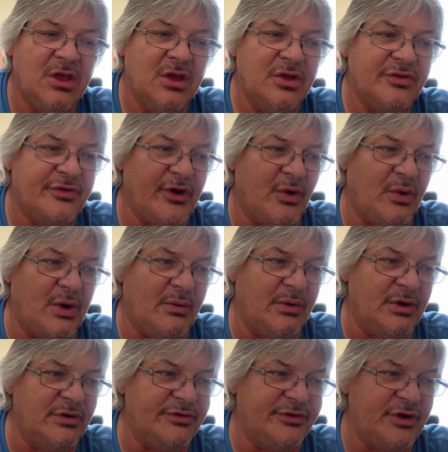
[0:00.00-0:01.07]
So what
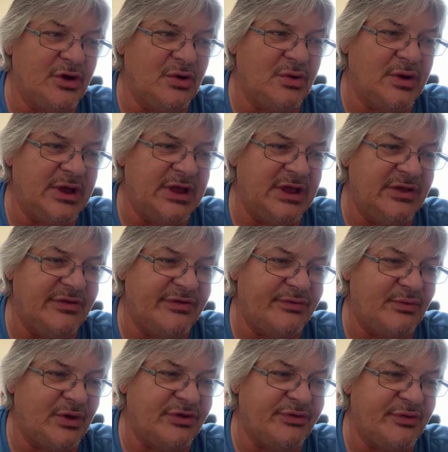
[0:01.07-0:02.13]
we'll do is
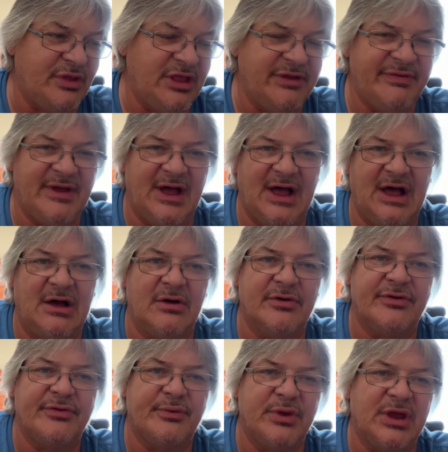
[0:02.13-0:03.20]
once we leave the
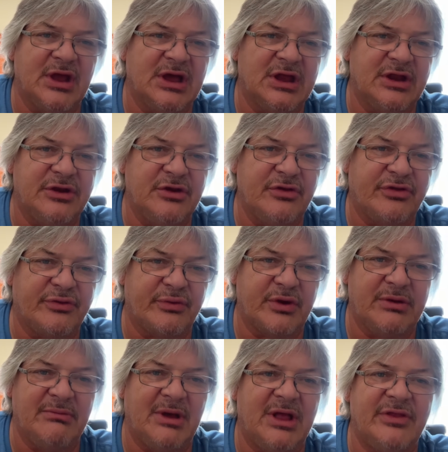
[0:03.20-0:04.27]
house, we are going to do 3
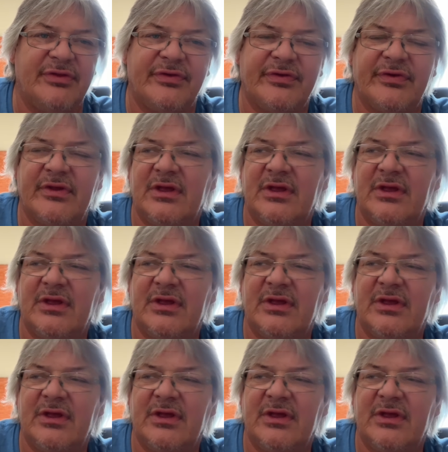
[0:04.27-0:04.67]
months.